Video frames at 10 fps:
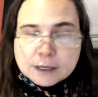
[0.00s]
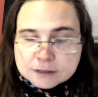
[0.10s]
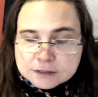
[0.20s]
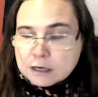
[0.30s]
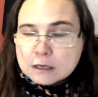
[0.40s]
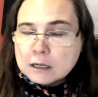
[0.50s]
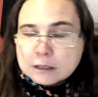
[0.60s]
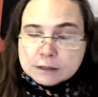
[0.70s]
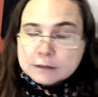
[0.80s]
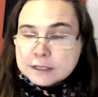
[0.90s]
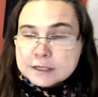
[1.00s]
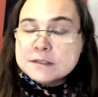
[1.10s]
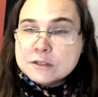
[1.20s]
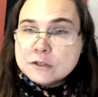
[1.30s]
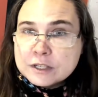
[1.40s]
Sargon and his
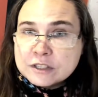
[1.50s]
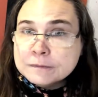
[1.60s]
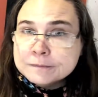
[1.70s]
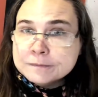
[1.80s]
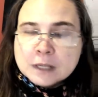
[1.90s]
situation,